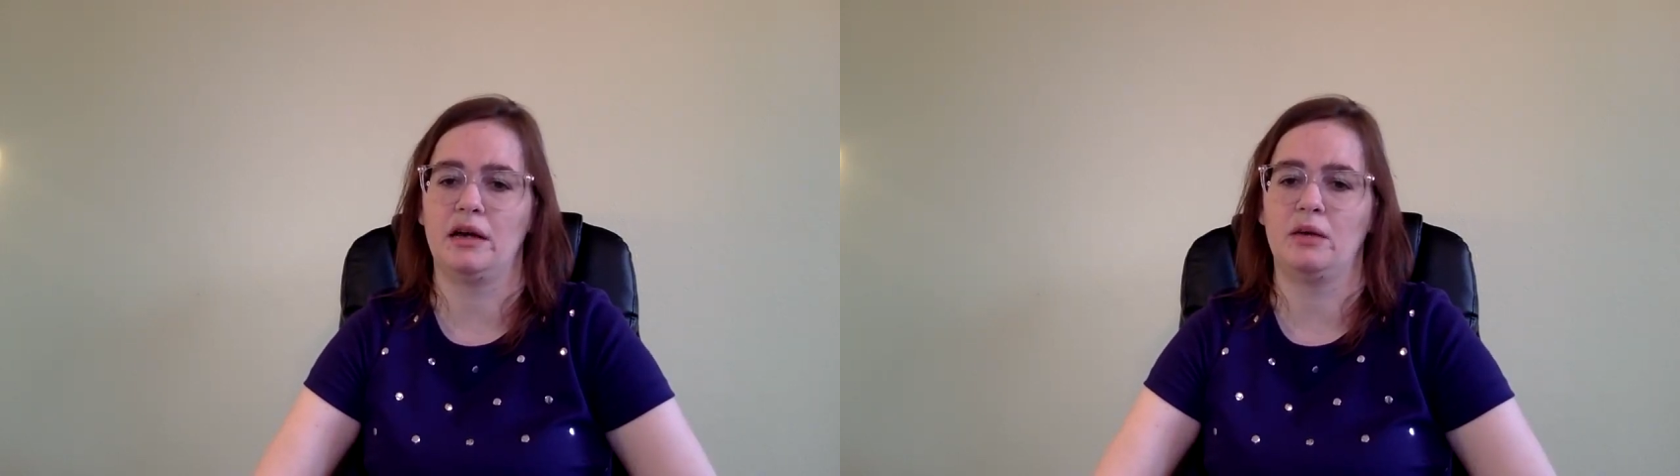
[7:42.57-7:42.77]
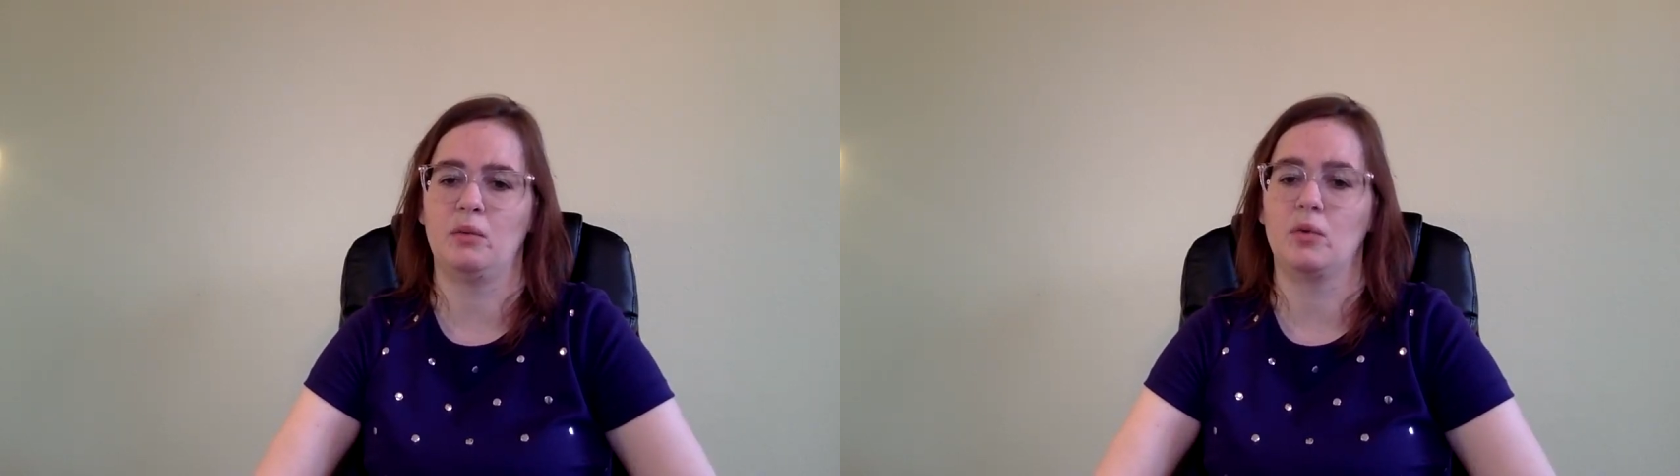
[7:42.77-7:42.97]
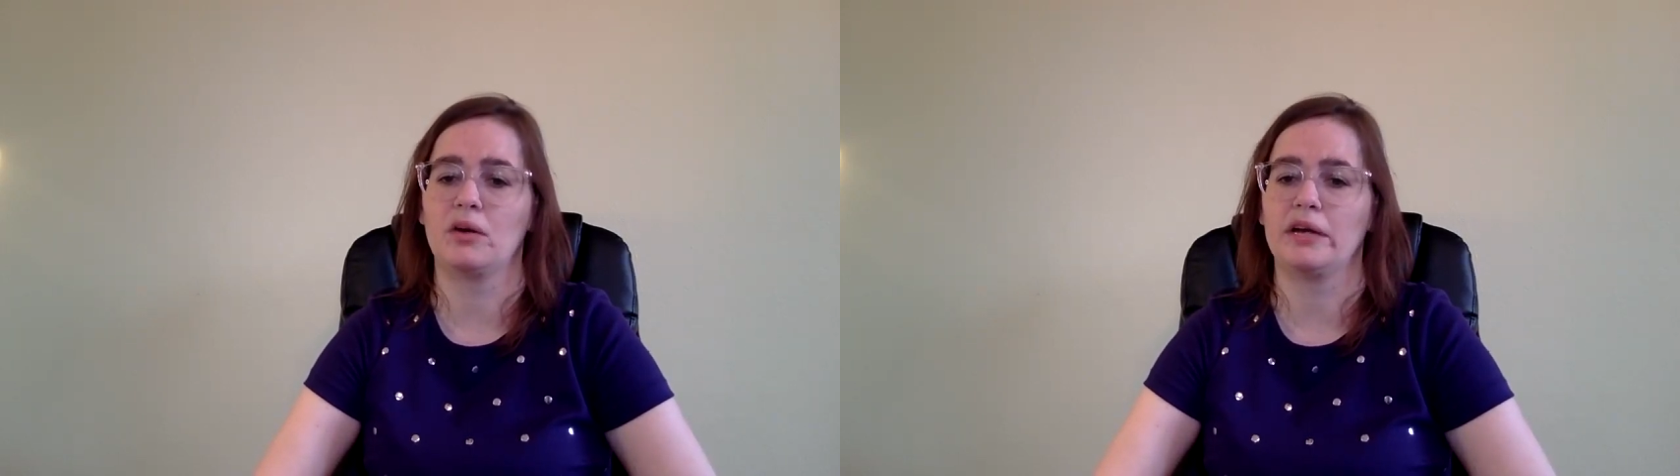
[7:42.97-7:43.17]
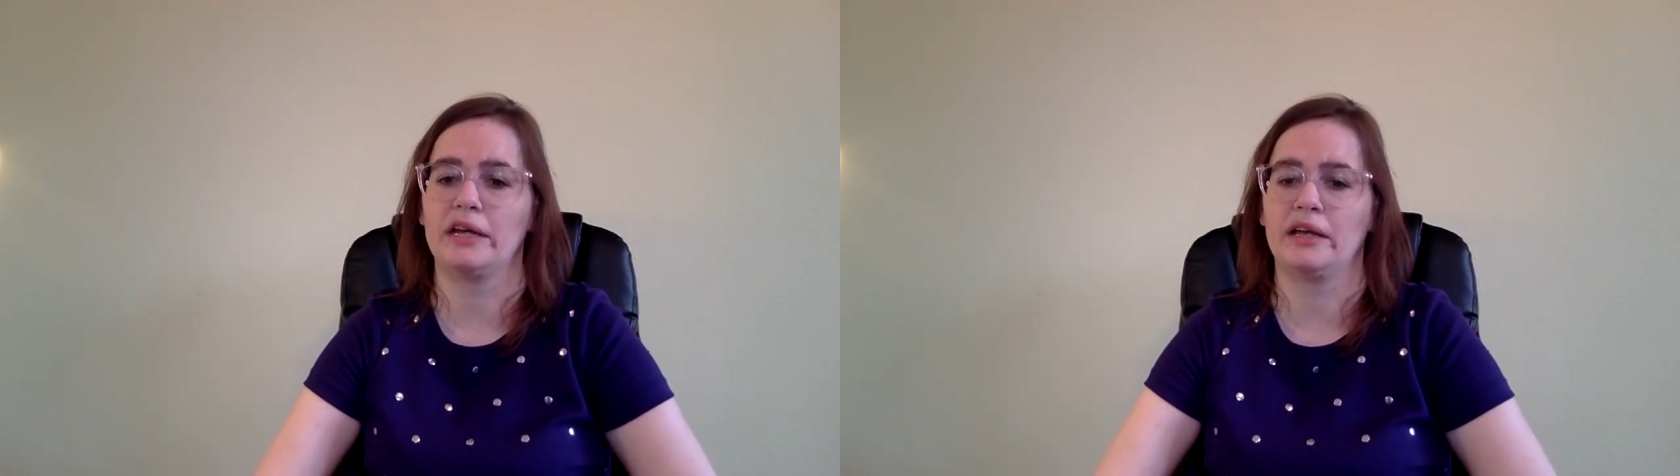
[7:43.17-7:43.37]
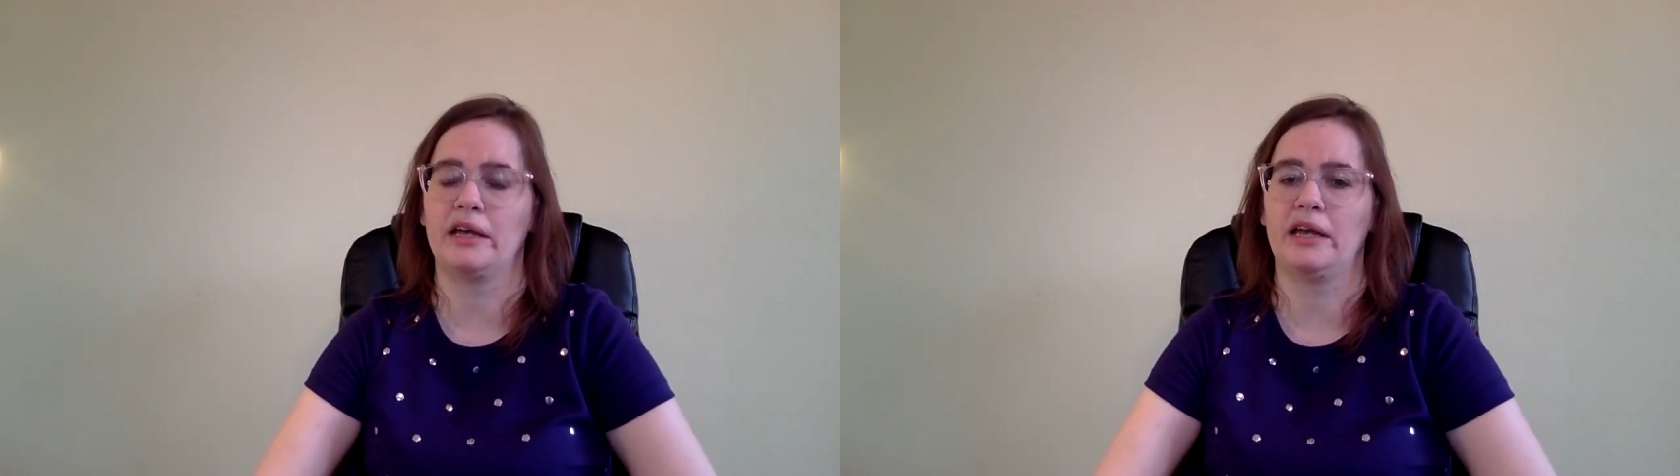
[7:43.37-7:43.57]

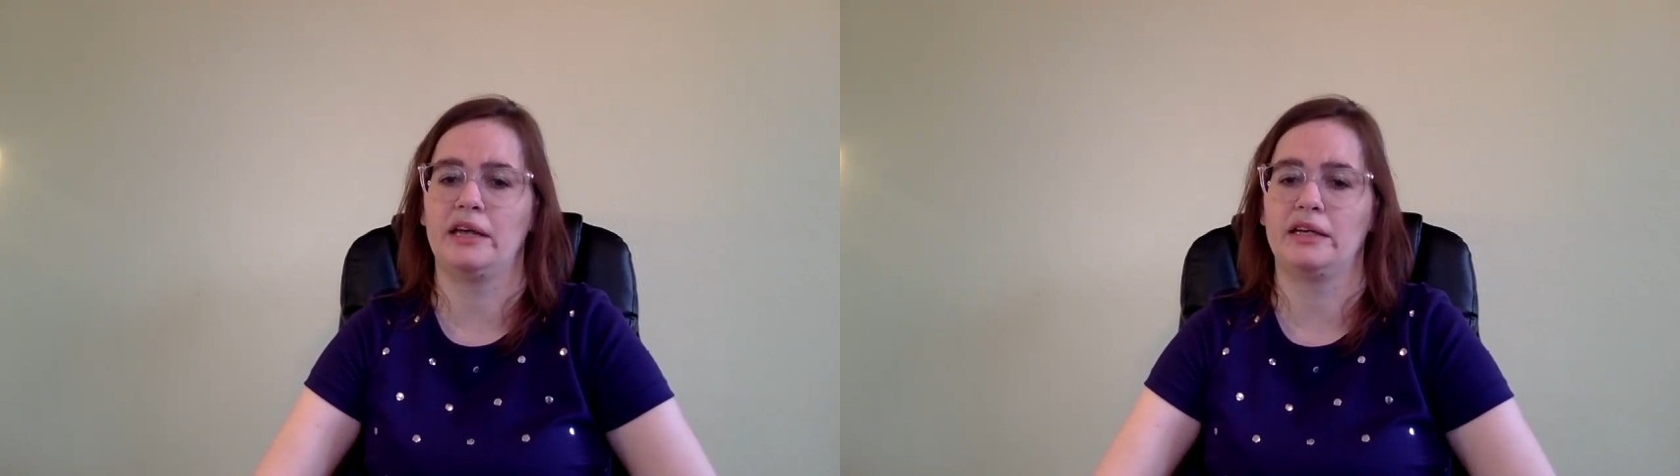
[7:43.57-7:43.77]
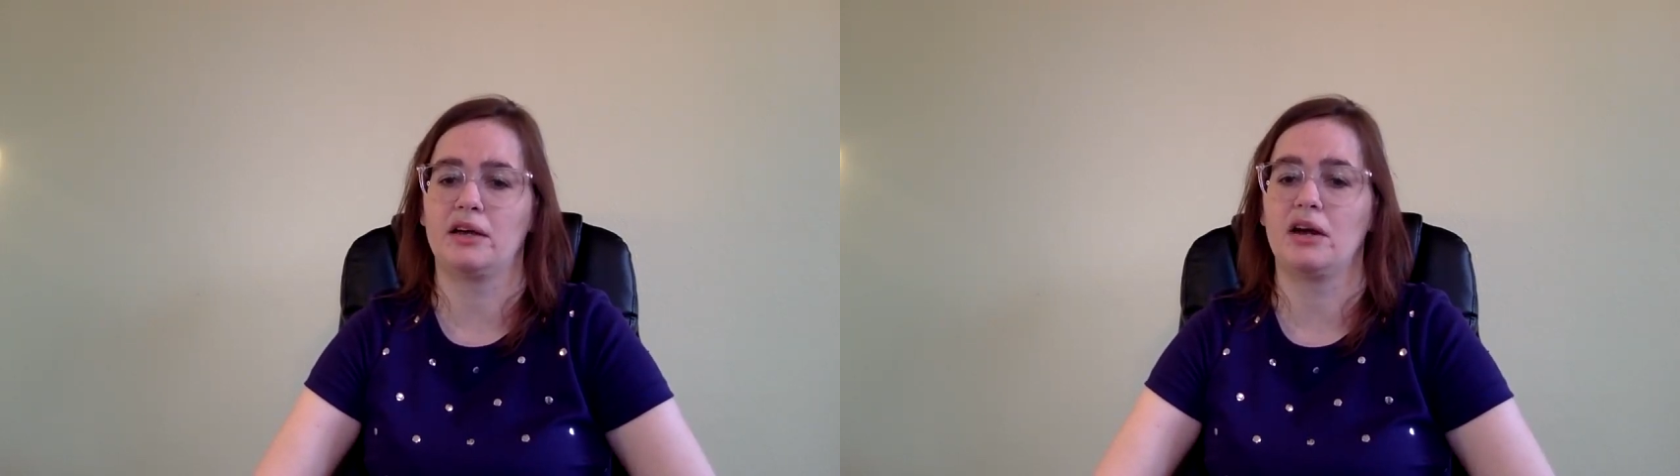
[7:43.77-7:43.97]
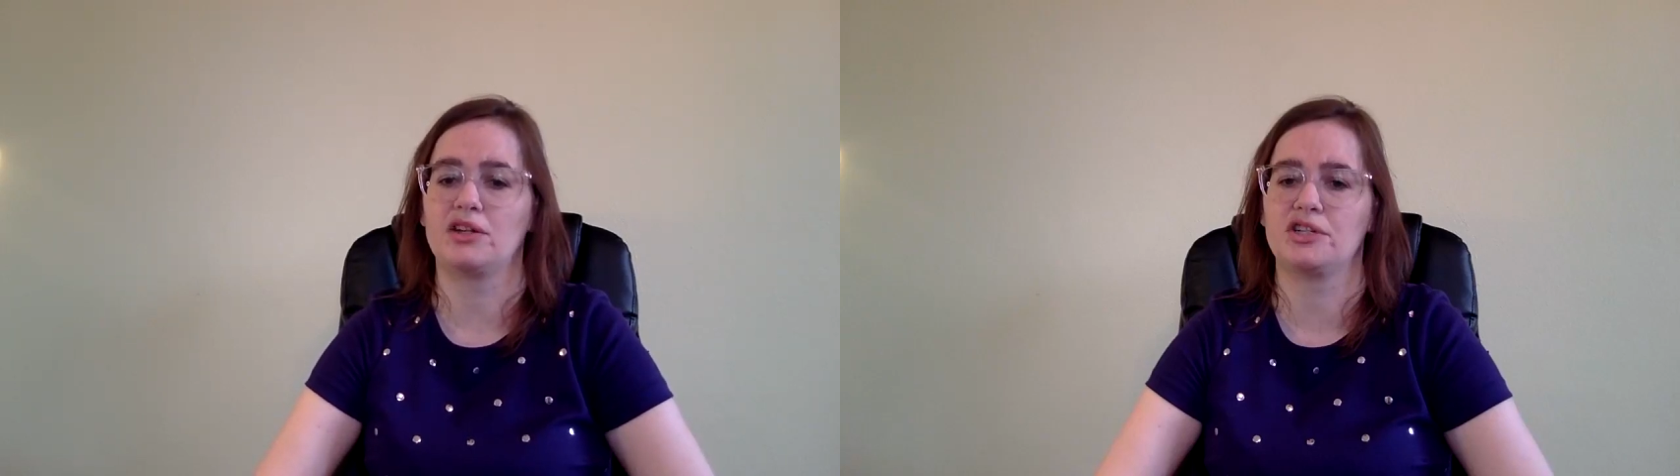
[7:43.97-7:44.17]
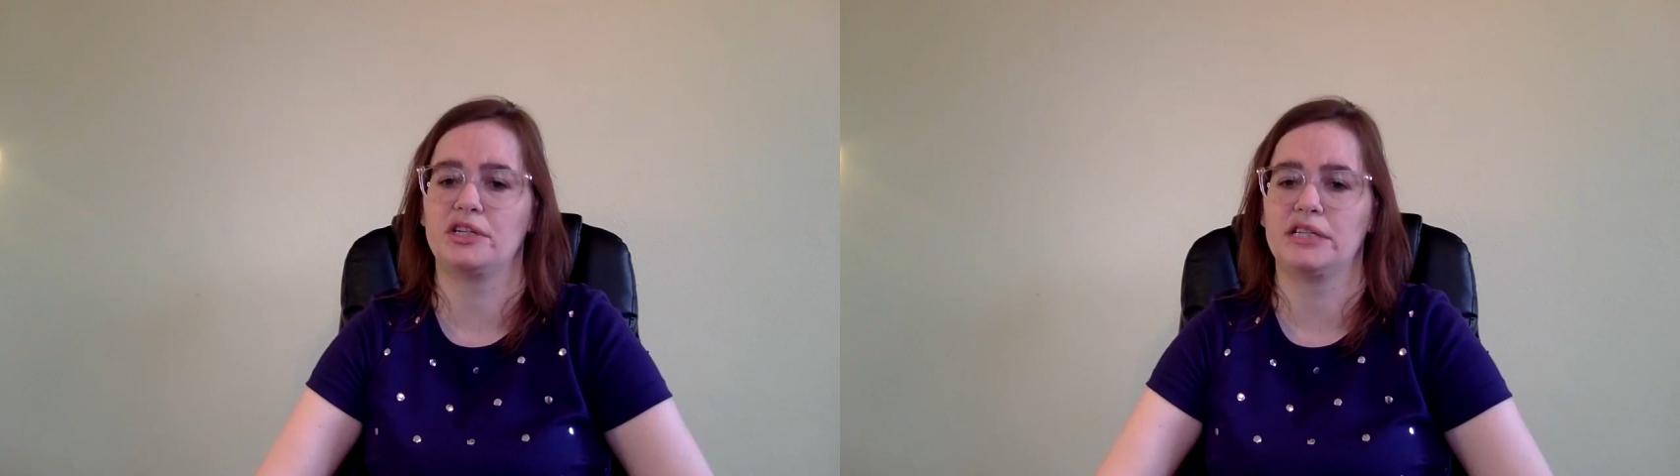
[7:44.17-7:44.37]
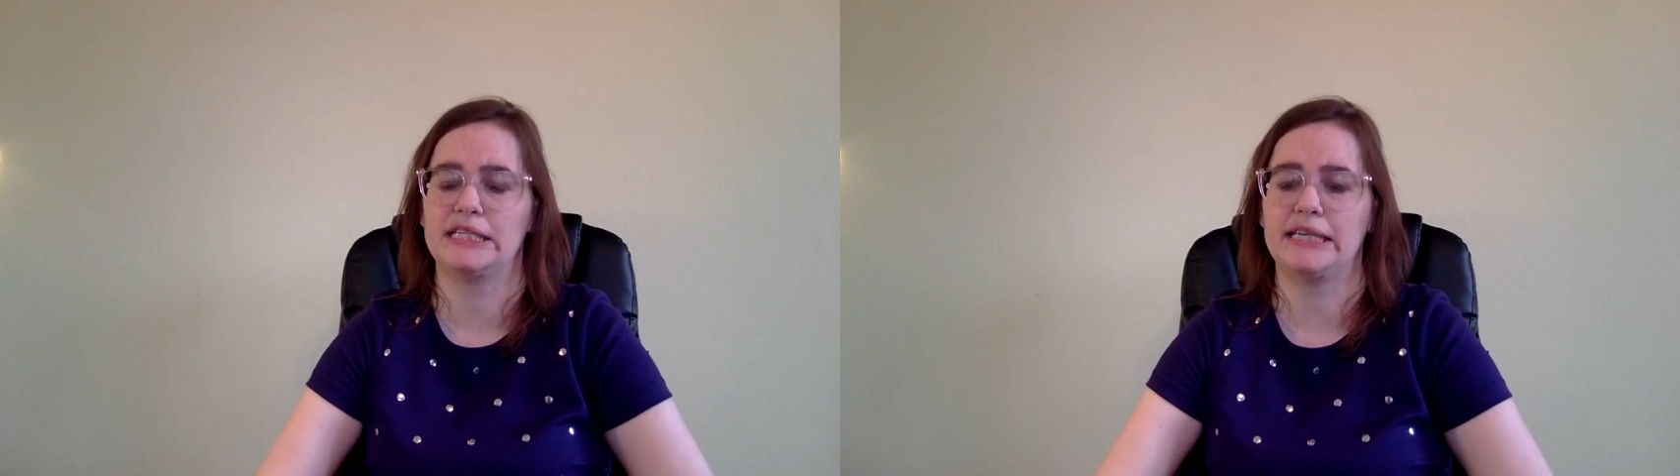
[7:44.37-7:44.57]
warning and a
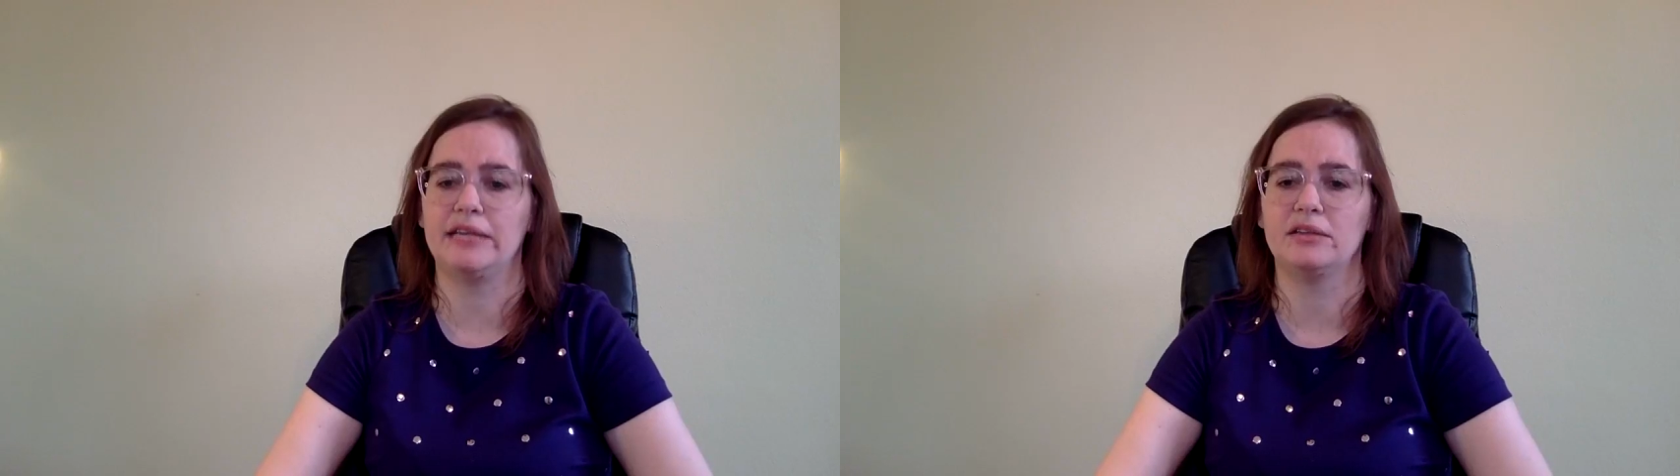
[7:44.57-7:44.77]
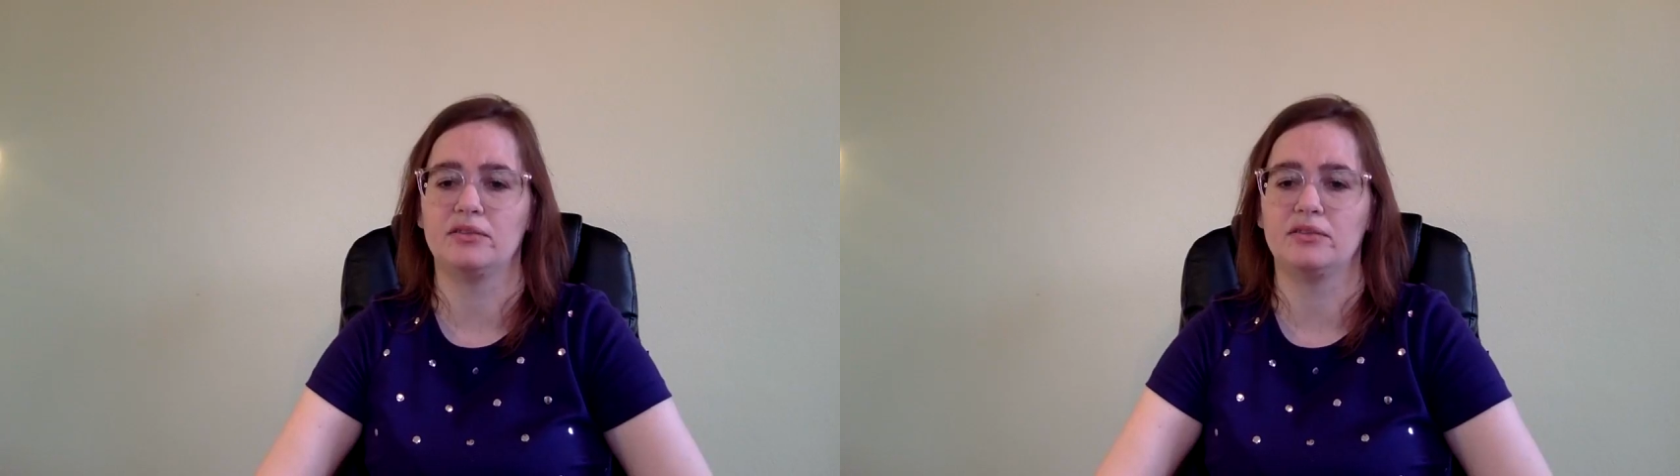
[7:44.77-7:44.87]
cautionary tale